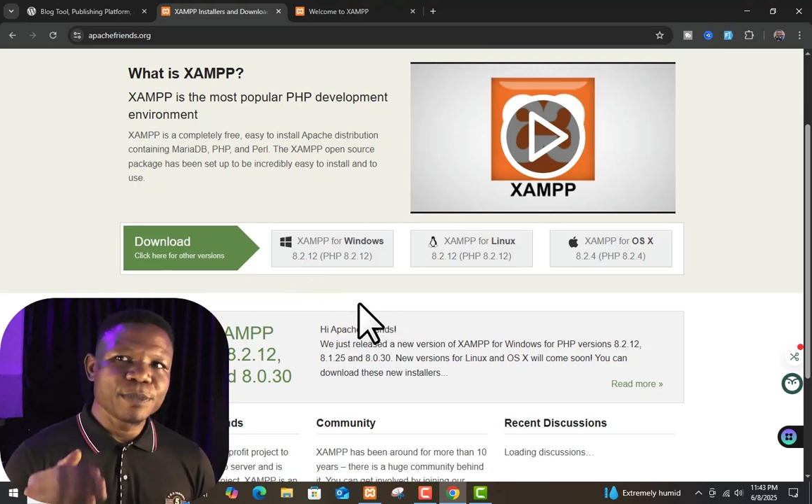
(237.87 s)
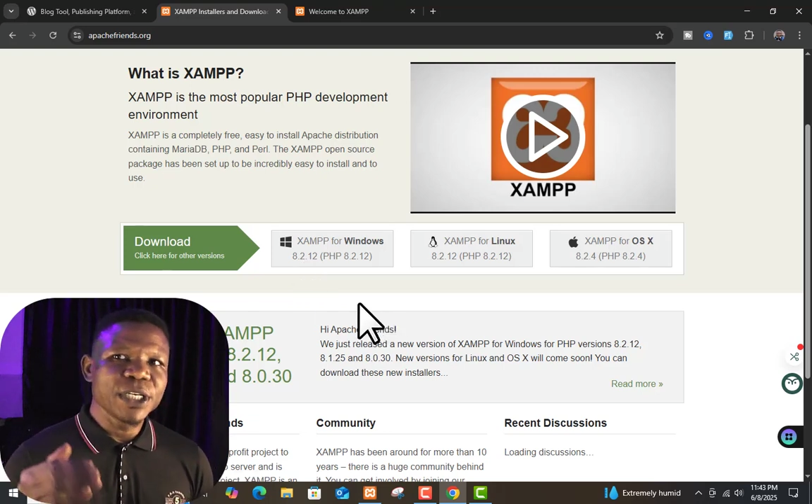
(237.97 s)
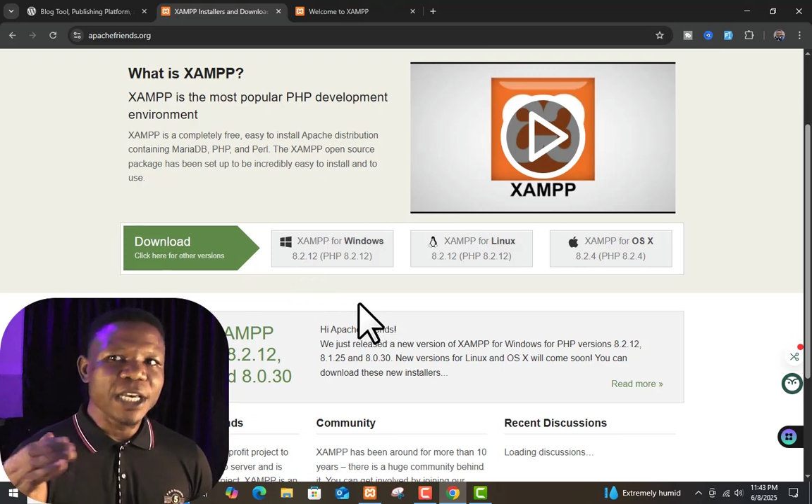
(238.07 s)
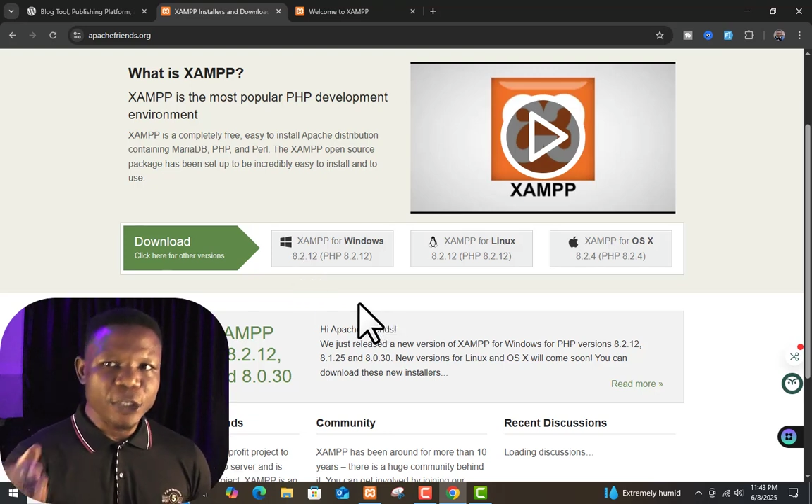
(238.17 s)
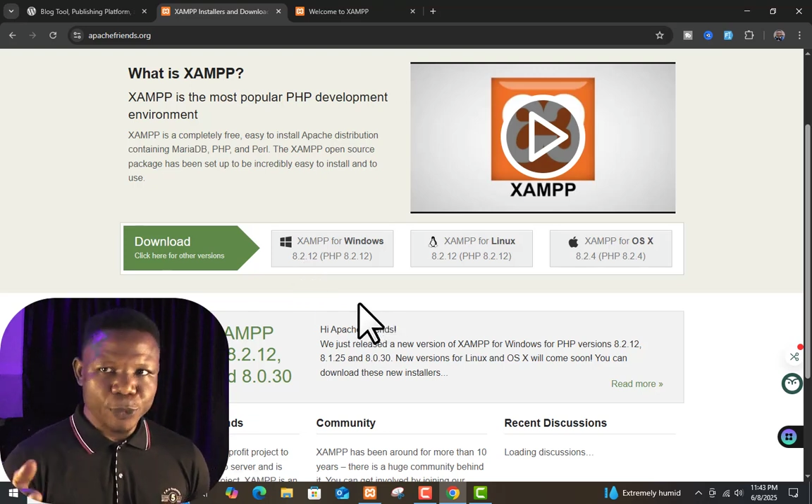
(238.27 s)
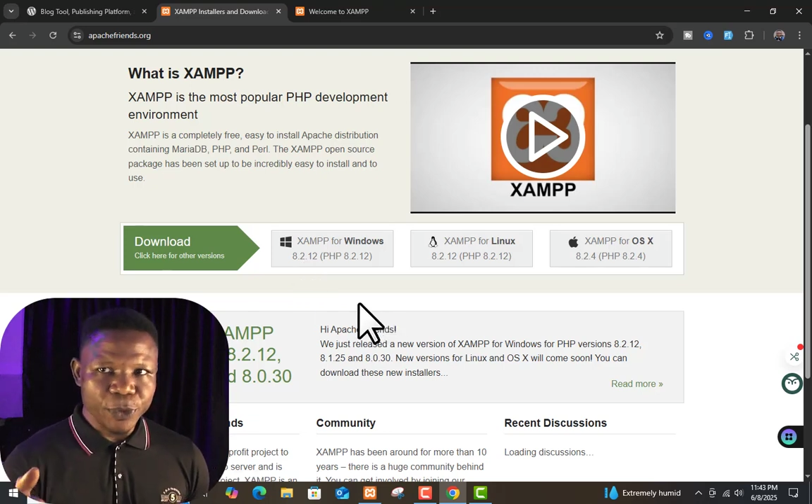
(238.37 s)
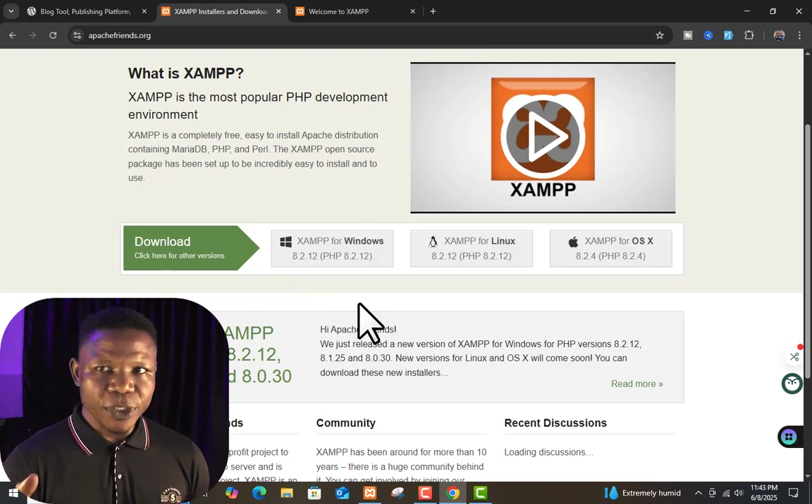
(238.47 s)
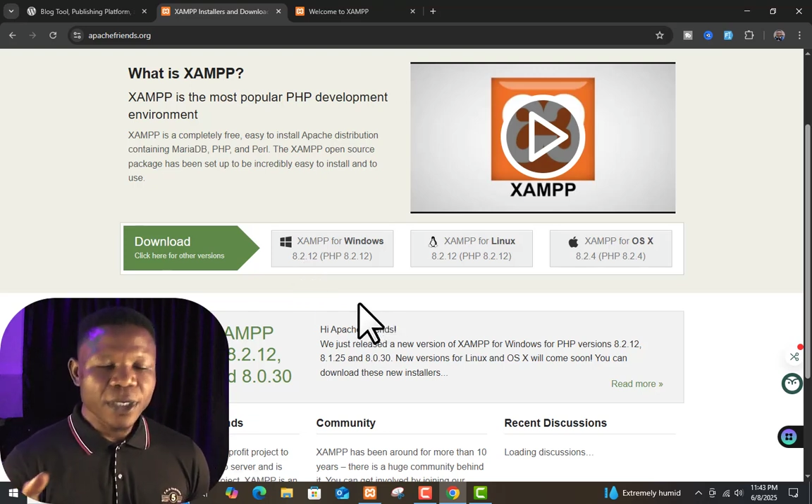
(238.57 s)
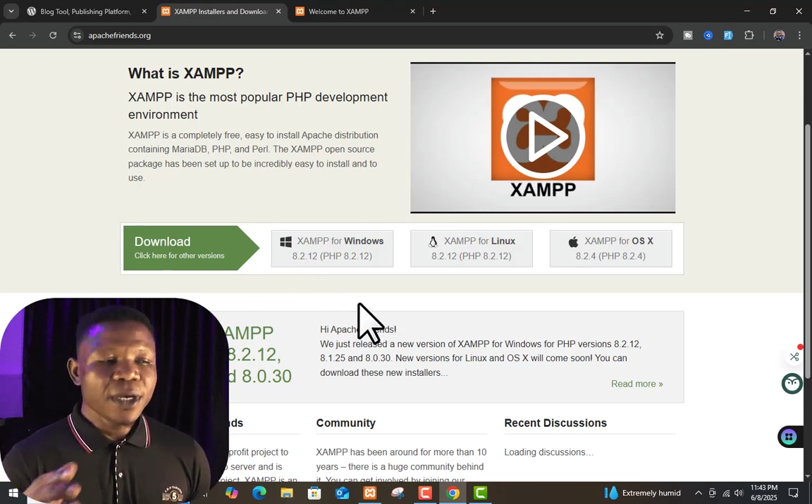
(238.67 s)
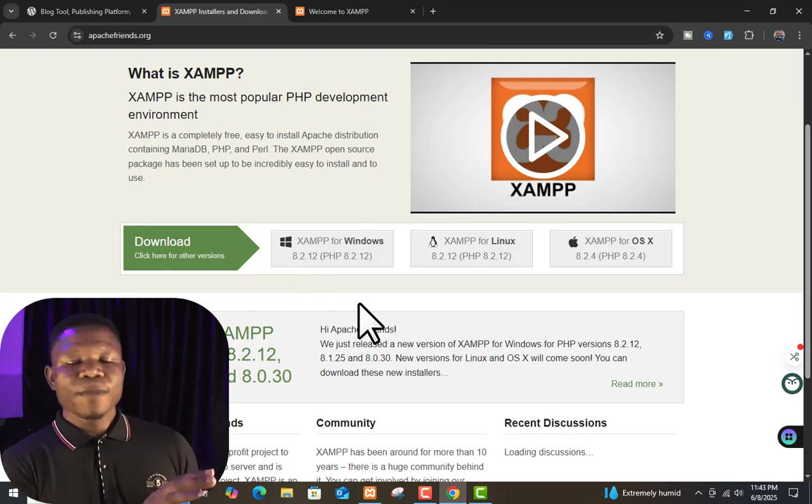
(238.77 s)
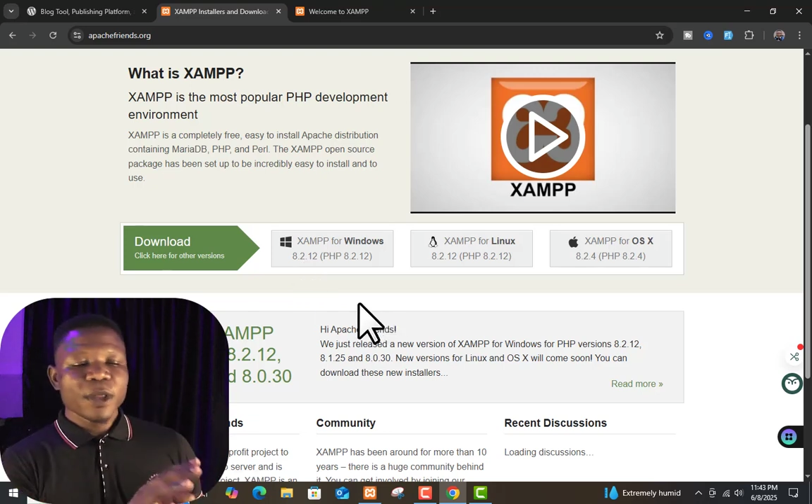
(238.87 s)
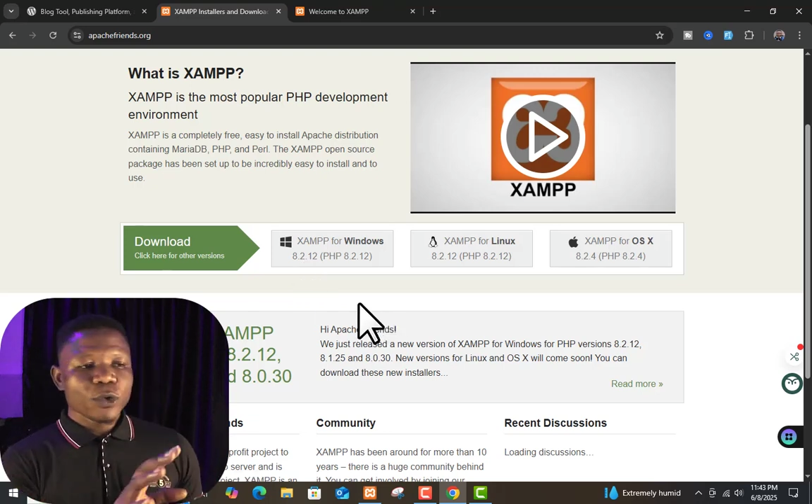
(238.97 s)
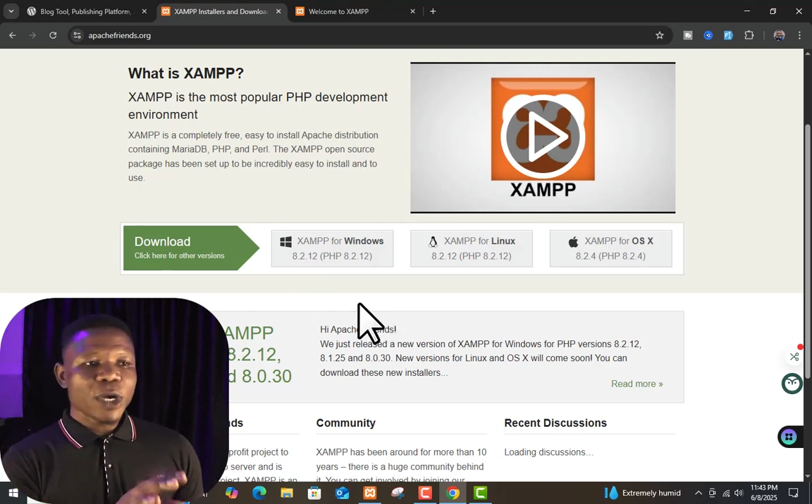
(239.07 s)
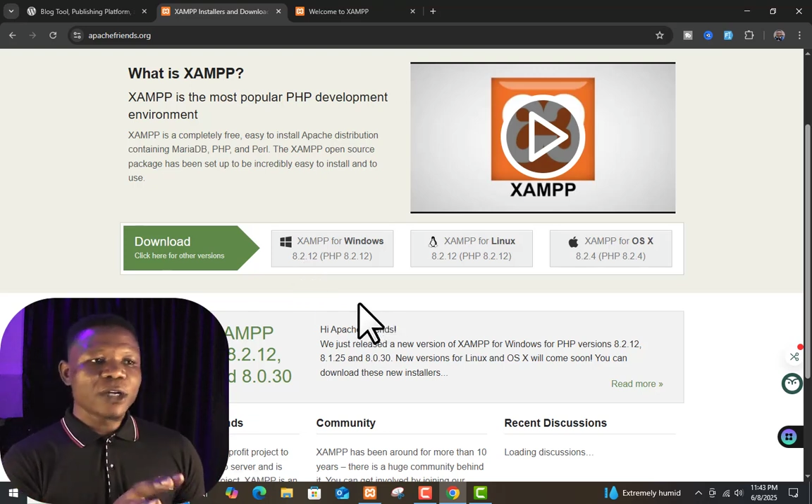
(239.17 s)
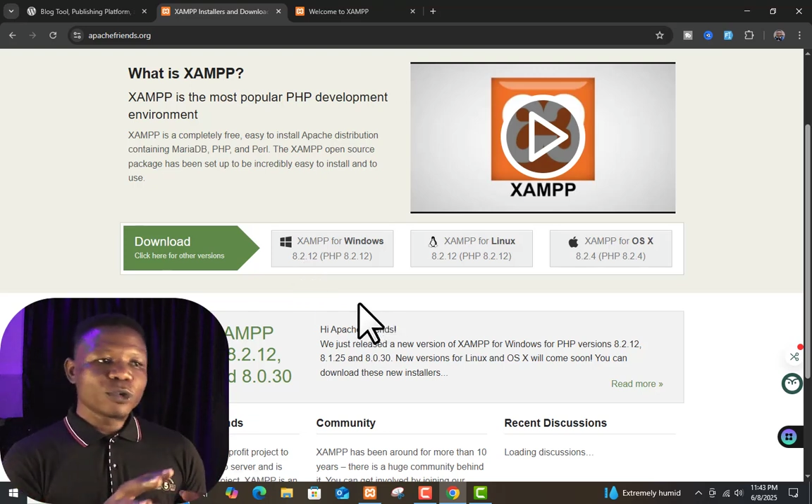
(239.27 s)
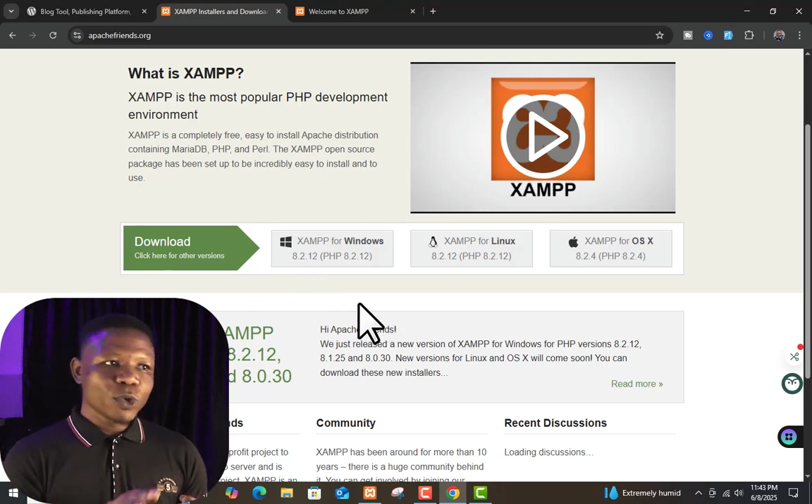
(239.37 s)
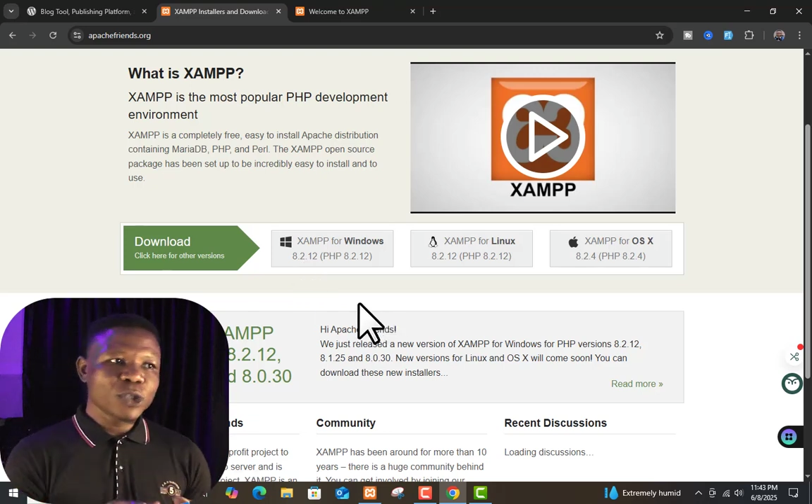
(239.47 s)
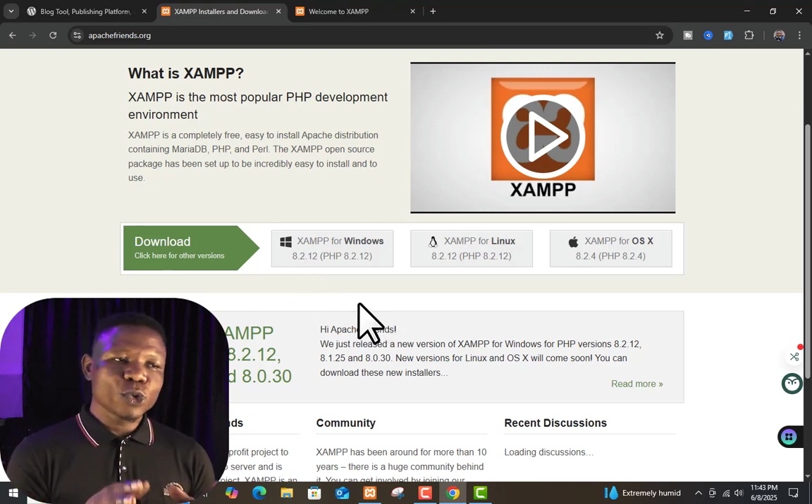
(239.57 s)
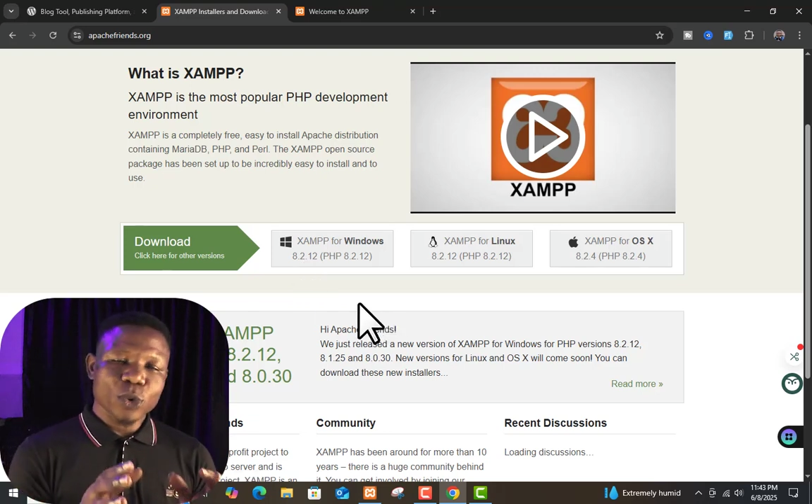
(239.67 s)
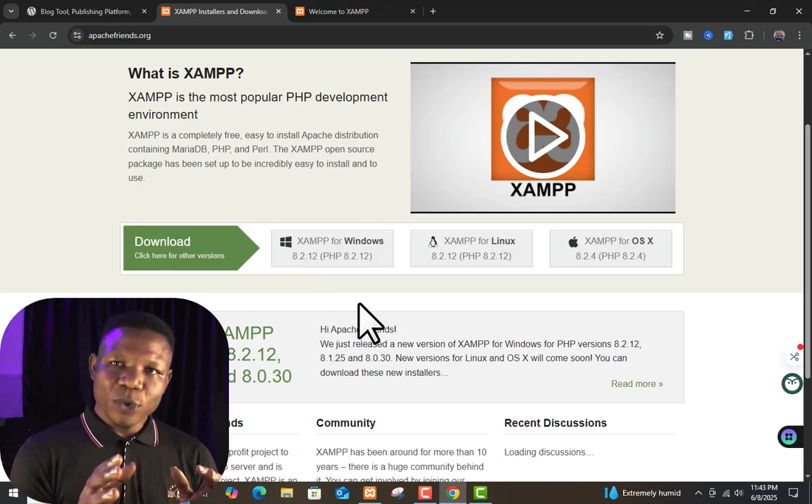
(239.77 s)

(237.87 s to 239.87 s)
PHP. You are going to